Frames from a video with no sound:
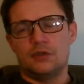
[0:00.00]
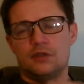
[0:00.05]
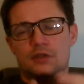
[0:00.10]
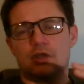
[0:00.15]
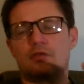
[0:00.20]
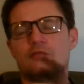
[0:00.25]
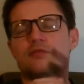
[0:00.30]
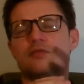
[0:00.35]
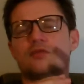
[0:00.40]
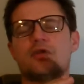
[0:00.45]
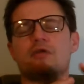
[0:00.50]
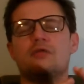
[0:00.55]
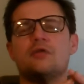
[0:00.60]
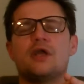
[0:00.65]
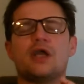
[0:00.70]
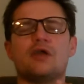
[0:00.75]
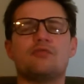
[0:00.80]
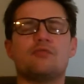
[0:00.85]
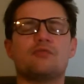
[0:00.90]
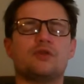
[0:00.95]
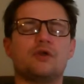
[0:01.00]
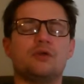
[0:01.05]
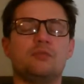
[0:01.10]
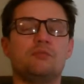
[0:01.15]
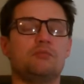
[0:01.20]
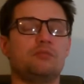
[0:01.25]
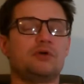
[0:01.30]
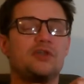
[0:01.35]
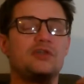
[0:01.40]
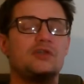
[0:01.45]
Now,
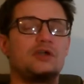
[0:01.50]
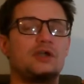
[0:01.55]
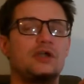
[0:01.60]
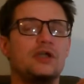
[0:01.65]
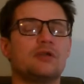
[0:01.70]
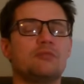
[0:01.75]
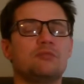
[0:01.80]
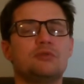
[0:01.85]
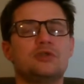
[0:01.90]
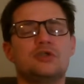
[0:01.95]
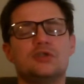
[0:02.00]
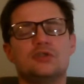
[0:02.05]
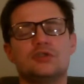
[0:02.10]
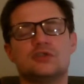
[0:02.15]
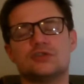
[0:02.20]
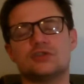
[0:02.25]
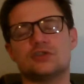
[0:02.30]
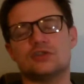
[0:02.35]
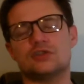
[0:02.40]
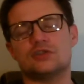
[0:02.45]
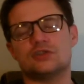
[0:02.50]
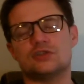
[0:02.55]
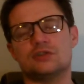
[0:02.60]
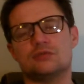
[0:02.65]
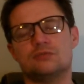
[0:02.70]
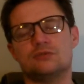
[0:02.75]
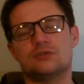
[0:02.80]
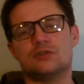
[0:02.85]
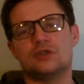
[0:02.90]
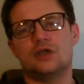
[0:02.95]
don't bother computer
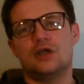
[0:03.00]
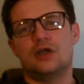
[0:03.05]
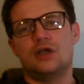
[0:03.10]
systems